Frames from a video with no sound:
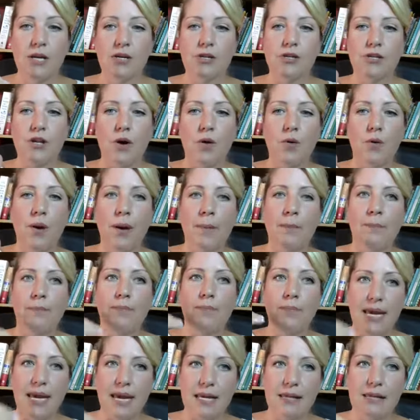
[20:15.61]
So
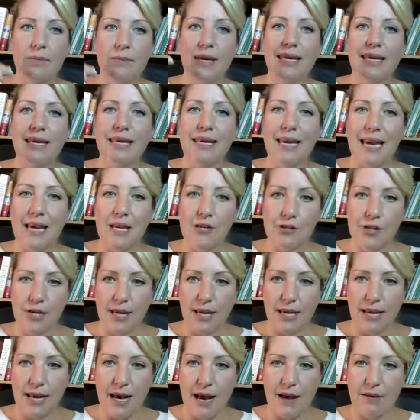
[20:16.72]
make them engaging
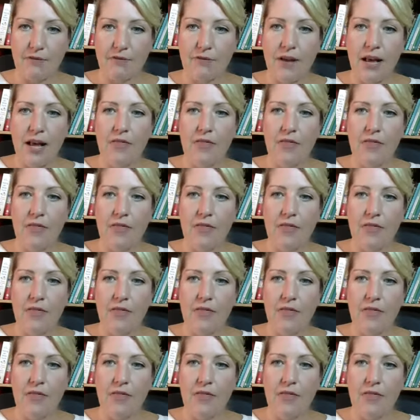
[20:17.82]
enough